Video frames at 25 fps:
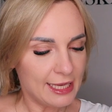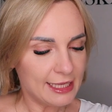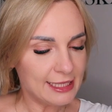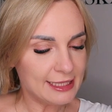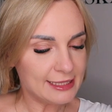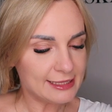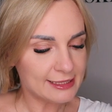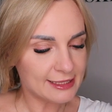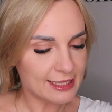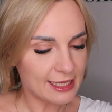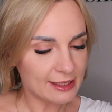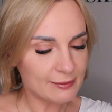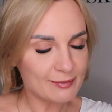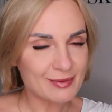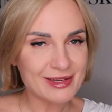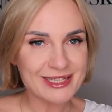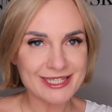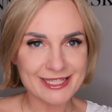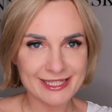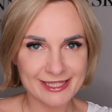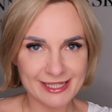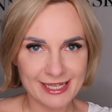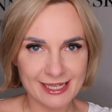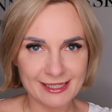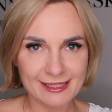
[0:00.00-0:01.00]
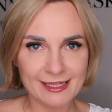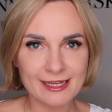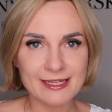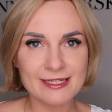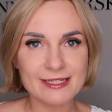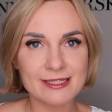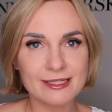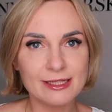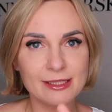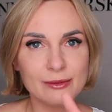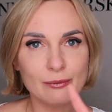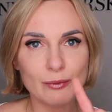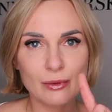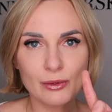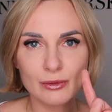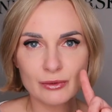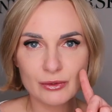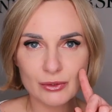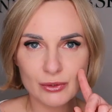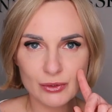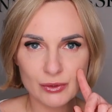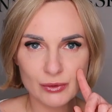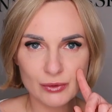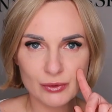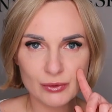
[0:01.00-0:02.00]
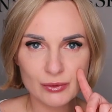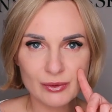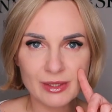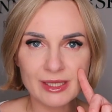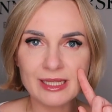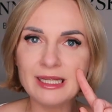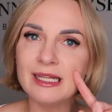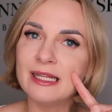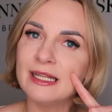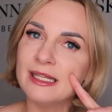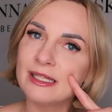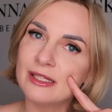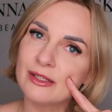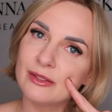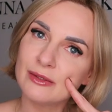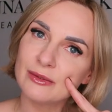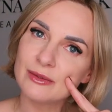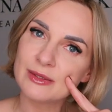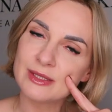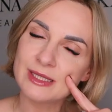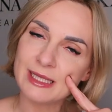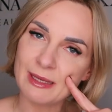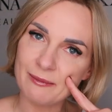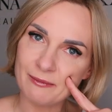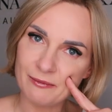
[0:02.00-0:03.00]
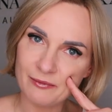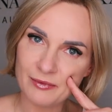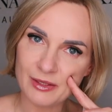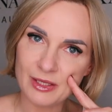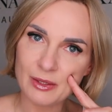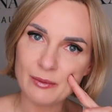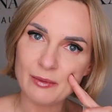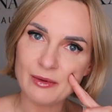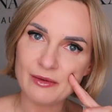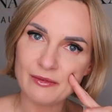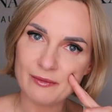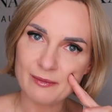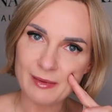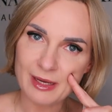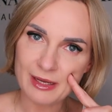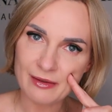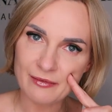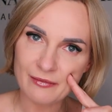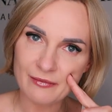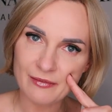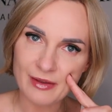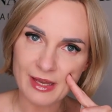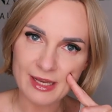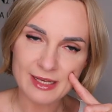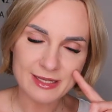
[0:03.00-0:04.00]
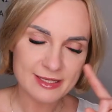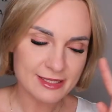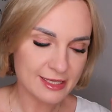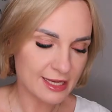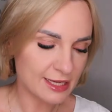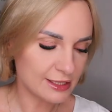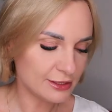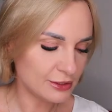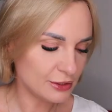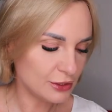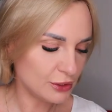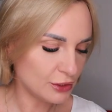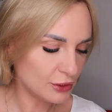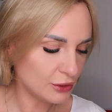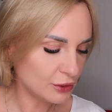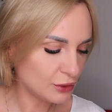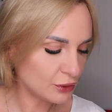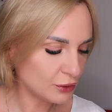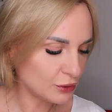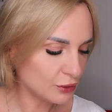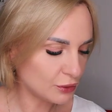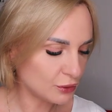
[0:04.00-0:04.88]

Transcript: it's 10 past 10. I still want to do a little something with my face. I need